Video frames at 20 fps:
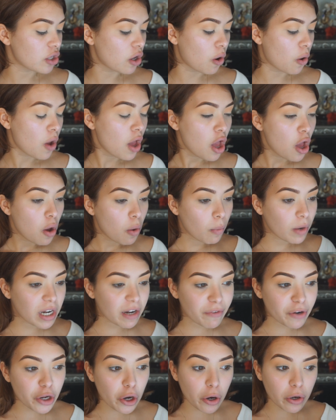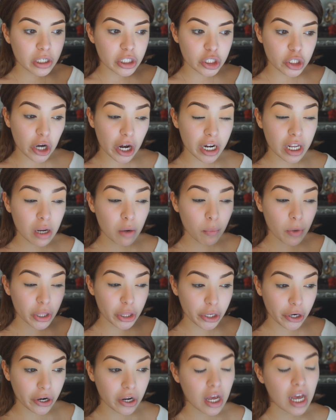So whenever you're starting
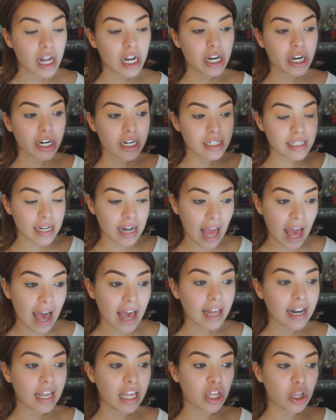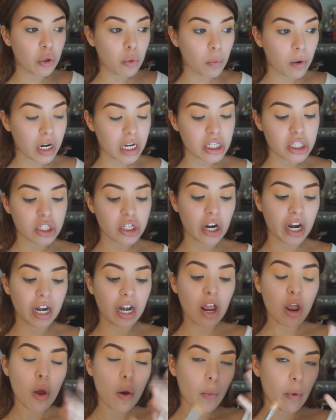with your colors and adding, you want to
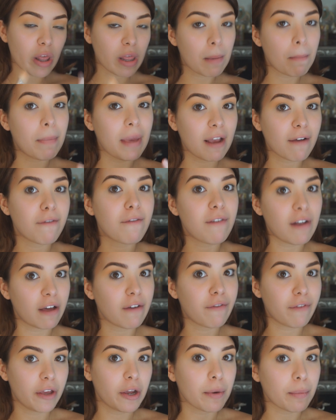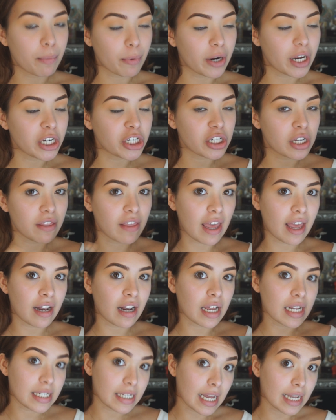start with a big fluffier brush
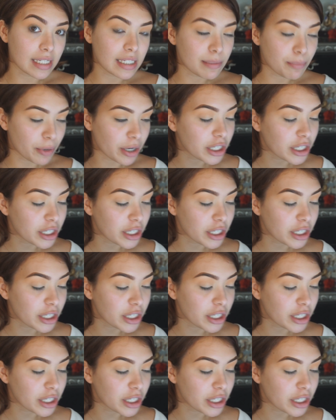than a dense